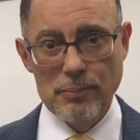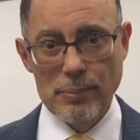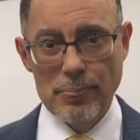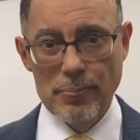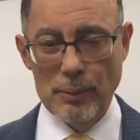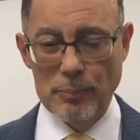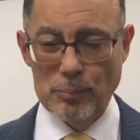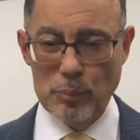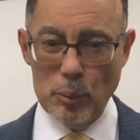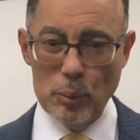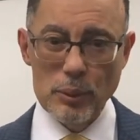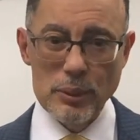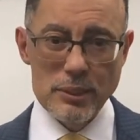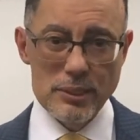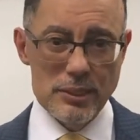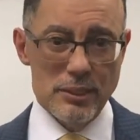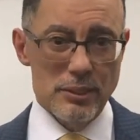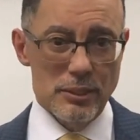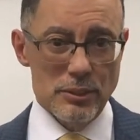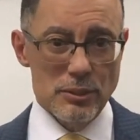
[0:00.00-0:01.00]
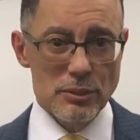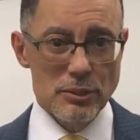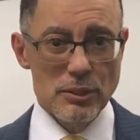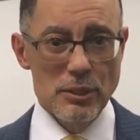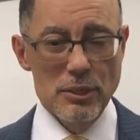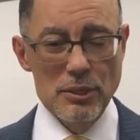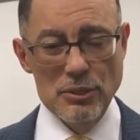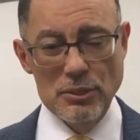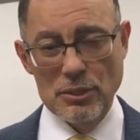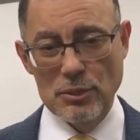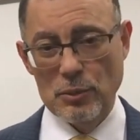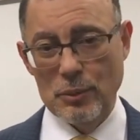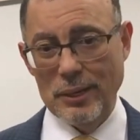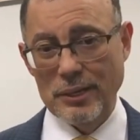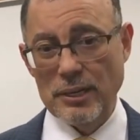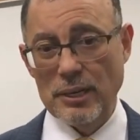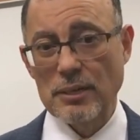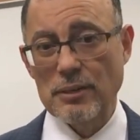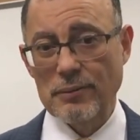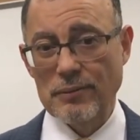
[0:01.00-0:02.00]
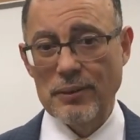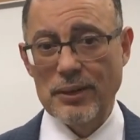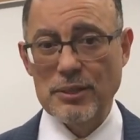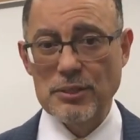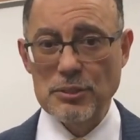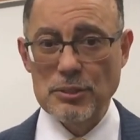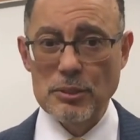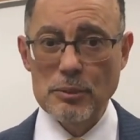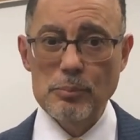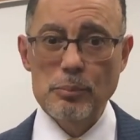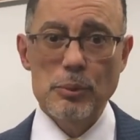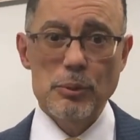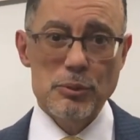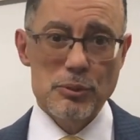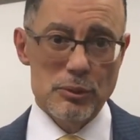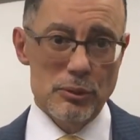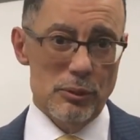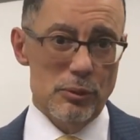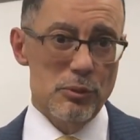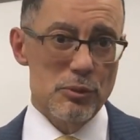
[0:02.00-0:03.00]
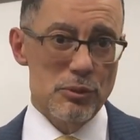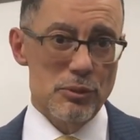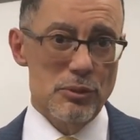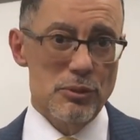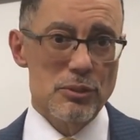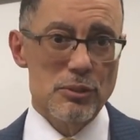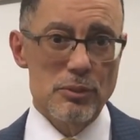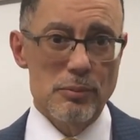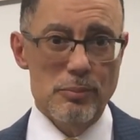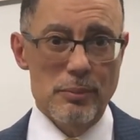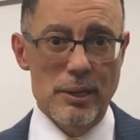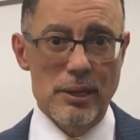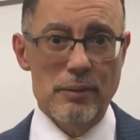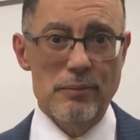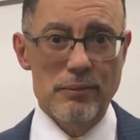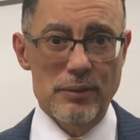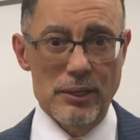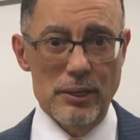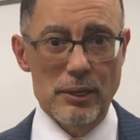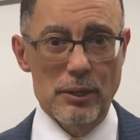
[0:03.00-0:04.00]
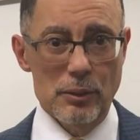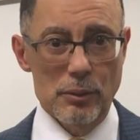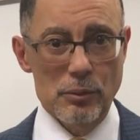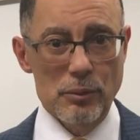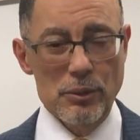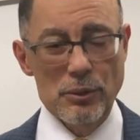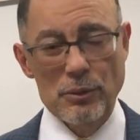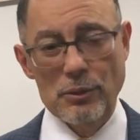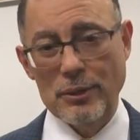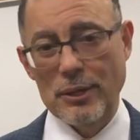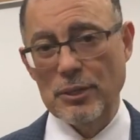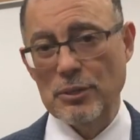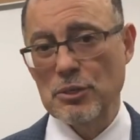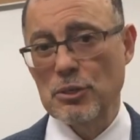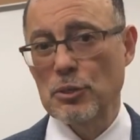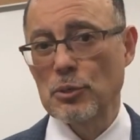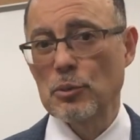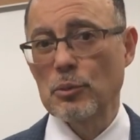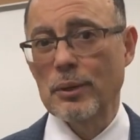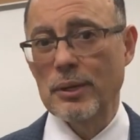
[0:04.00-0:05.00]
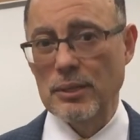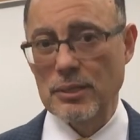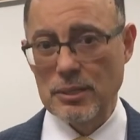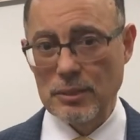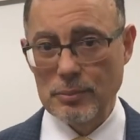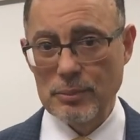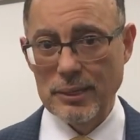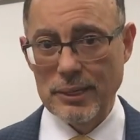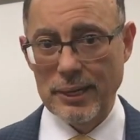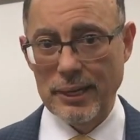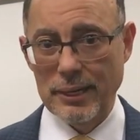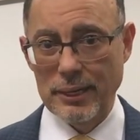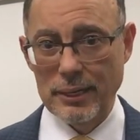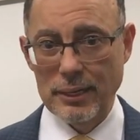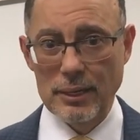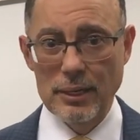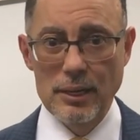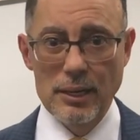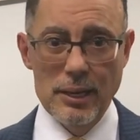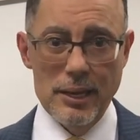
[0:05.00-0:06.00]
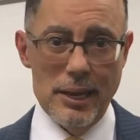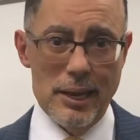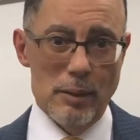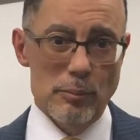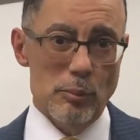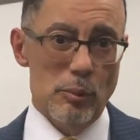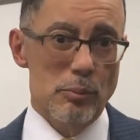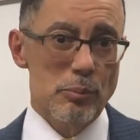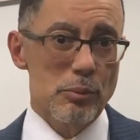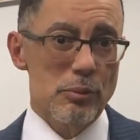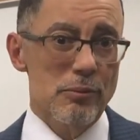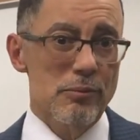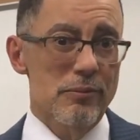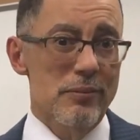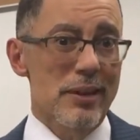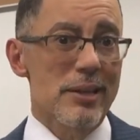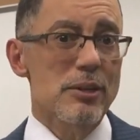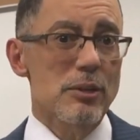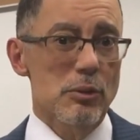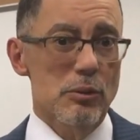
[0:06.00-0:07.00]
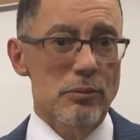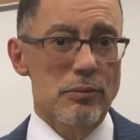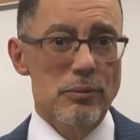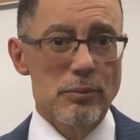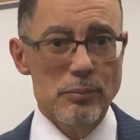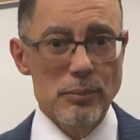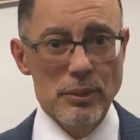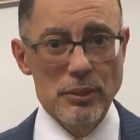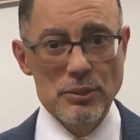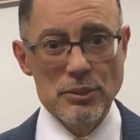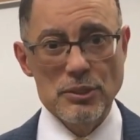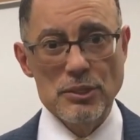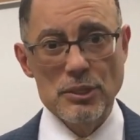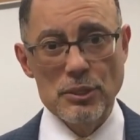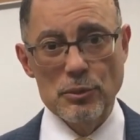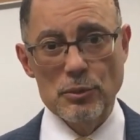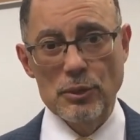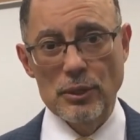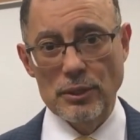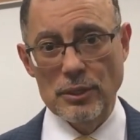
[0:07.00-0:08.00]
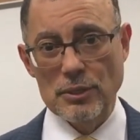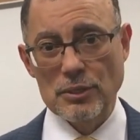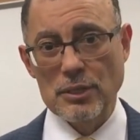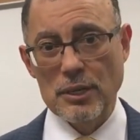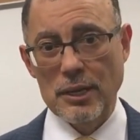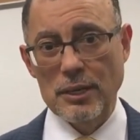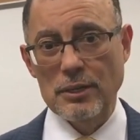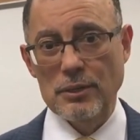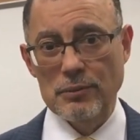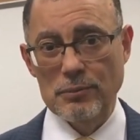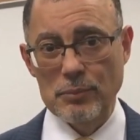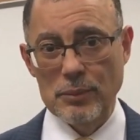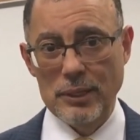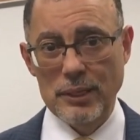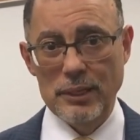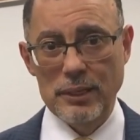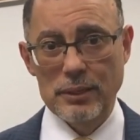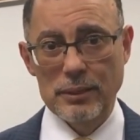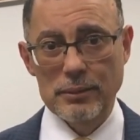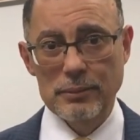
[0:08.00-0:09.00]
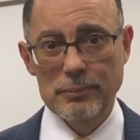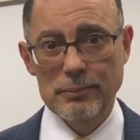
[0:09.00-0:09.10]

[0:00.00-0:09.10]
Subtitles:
The point is to identify simple solutions to make video that are not too intimidating and will prevent you from considering this kind of media.